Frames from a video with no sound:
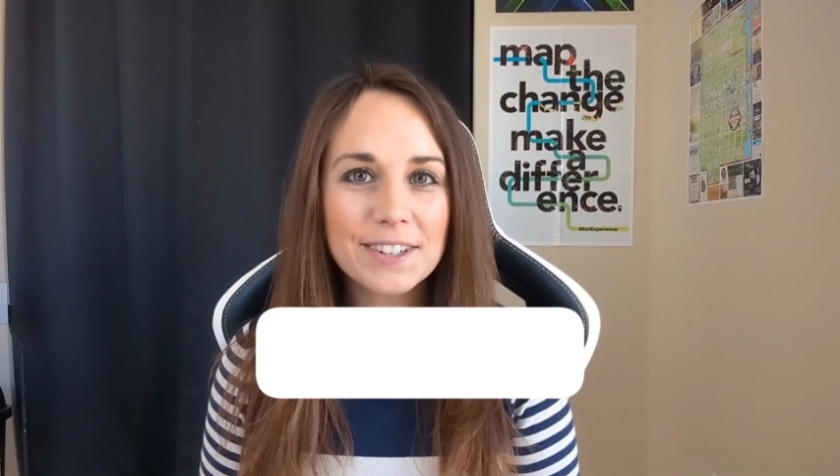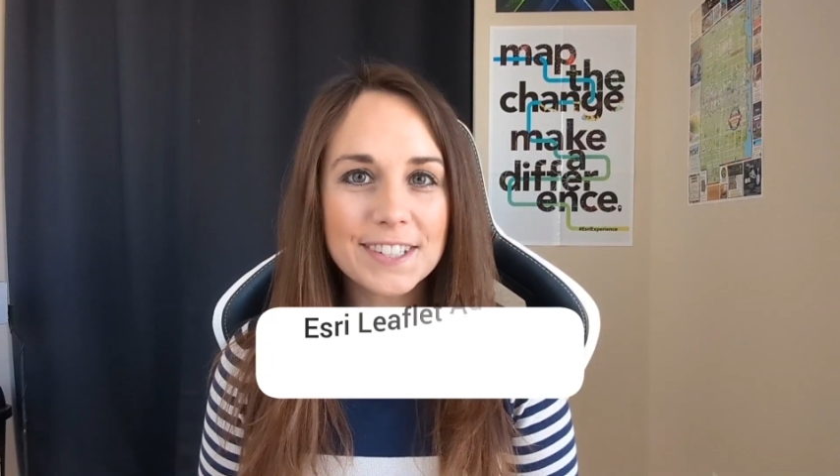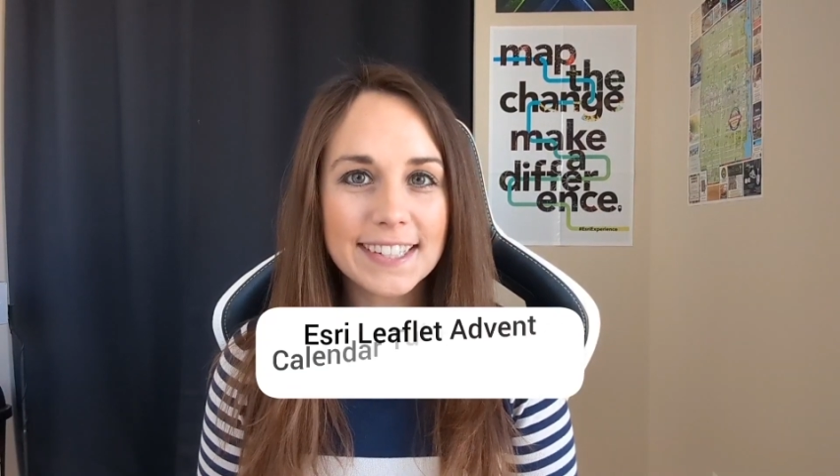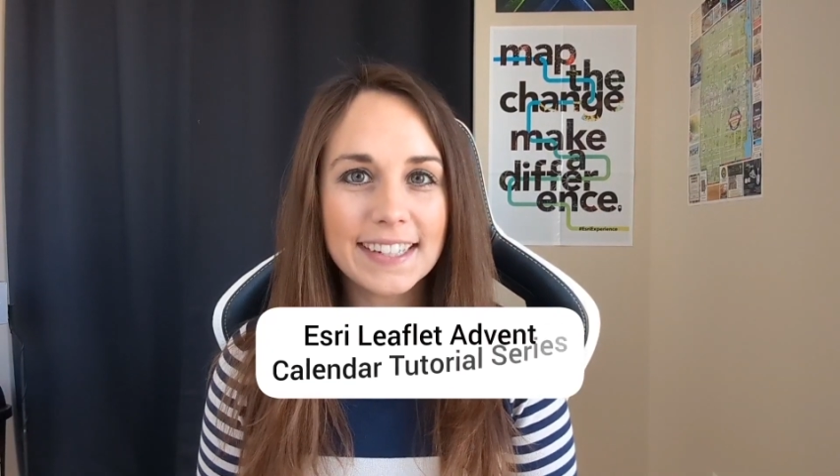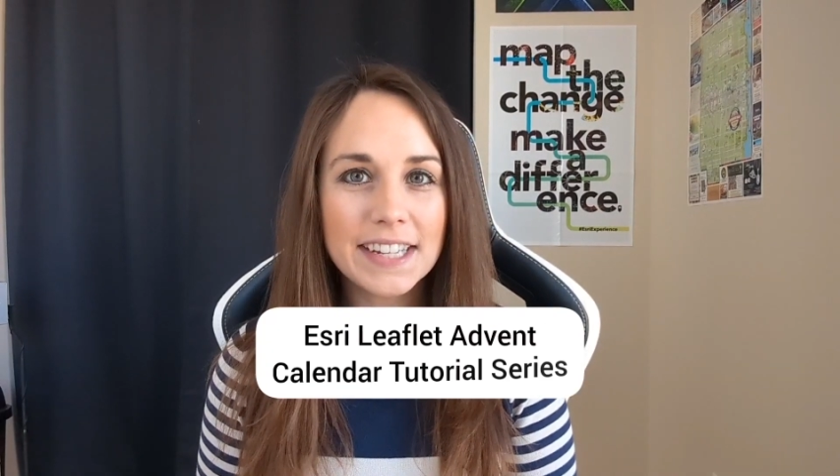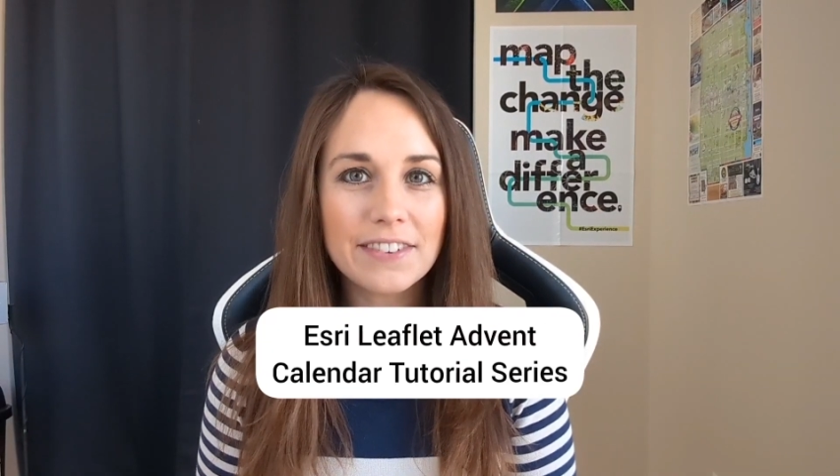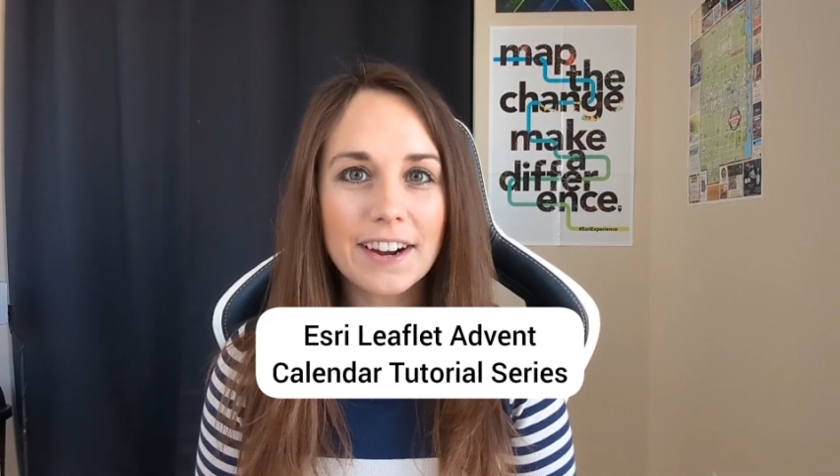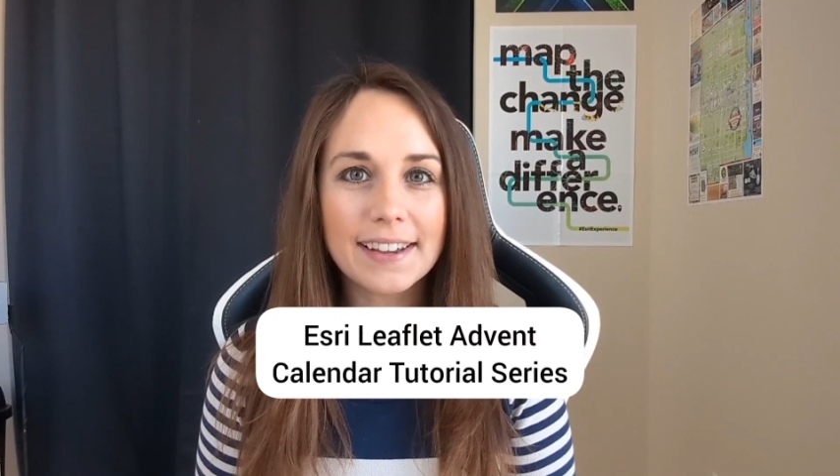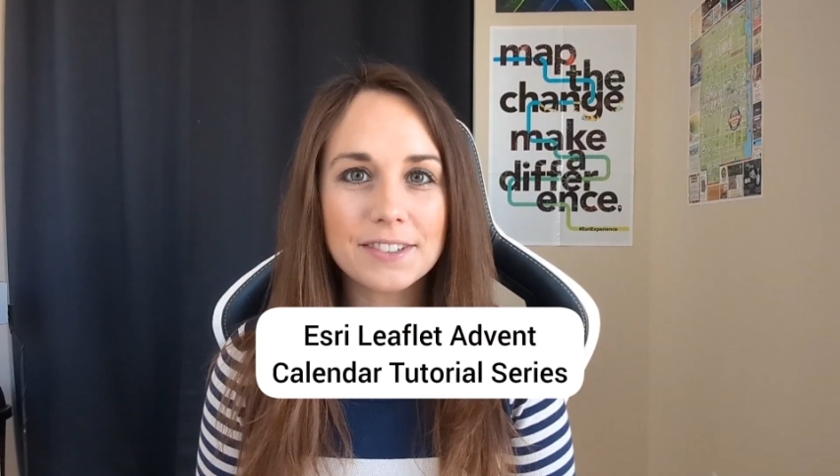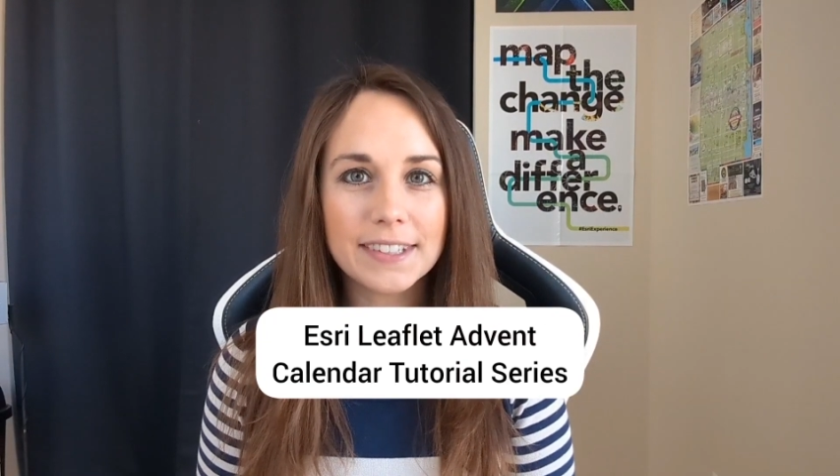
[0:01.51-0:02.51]
thirteen of
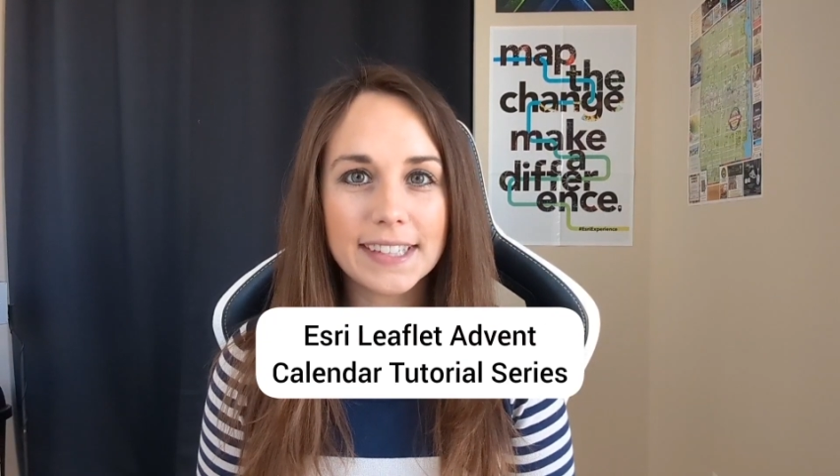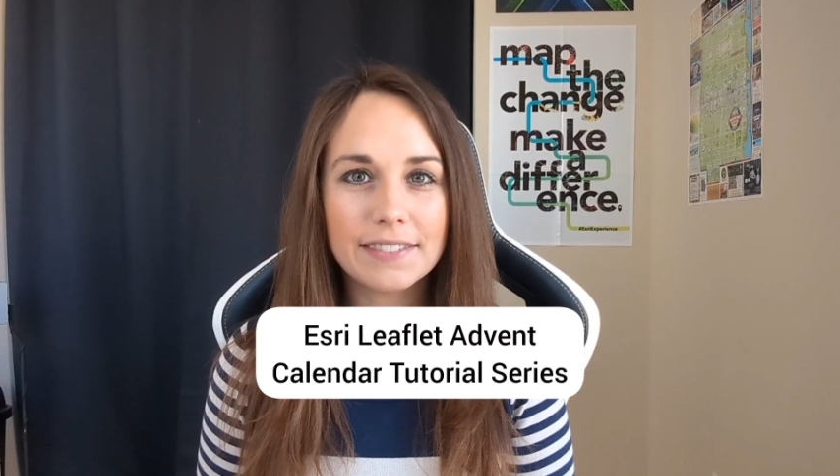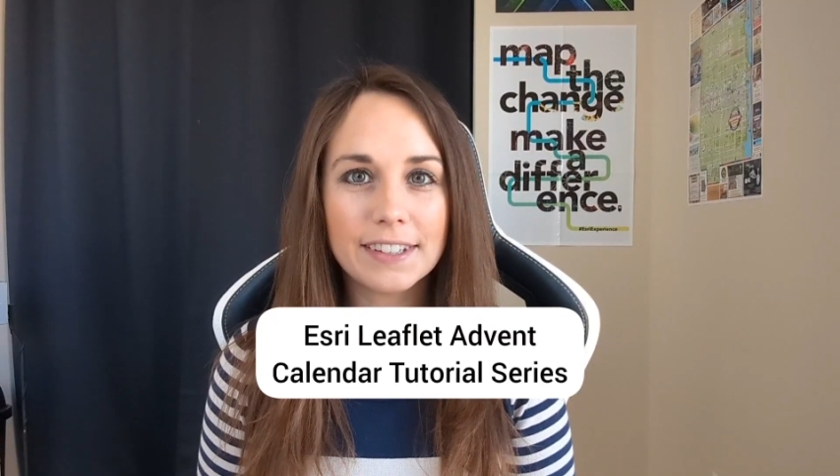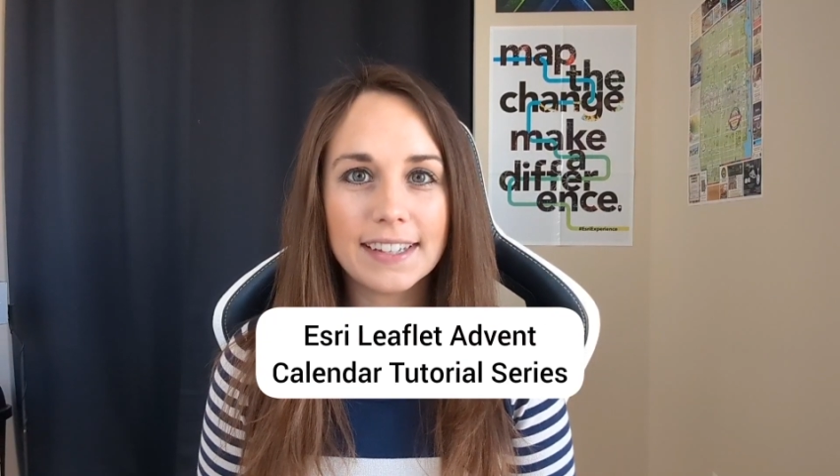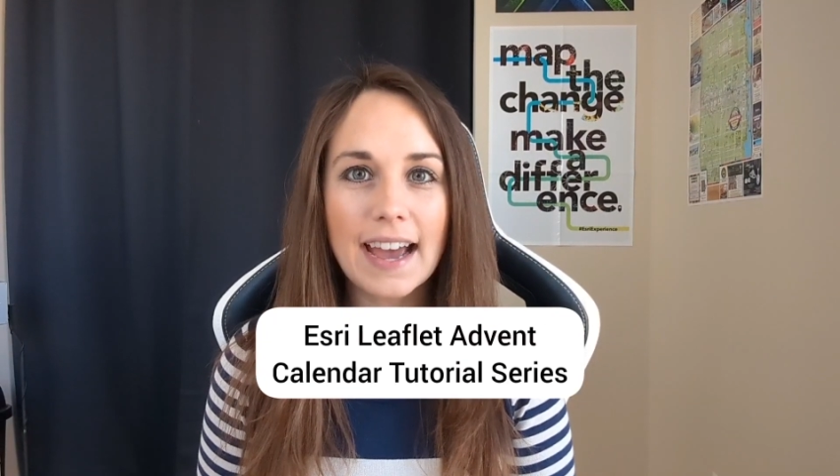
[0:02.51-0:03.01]
our Esri Leaflet